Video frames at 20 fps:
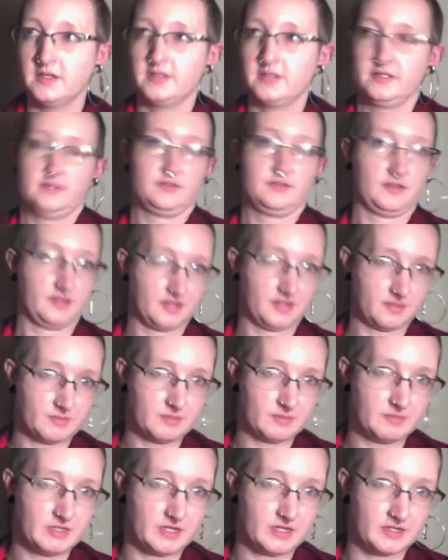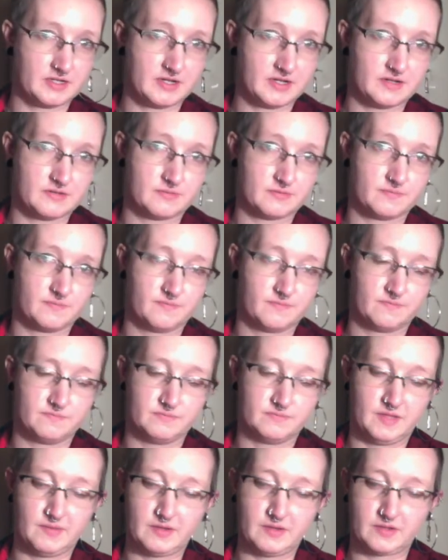So I think I'm going to be done now.
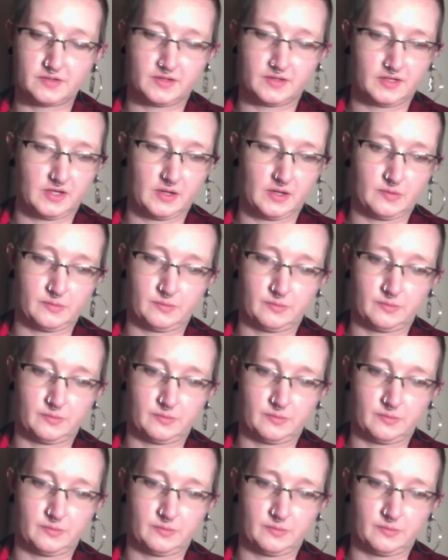Maybe I'll go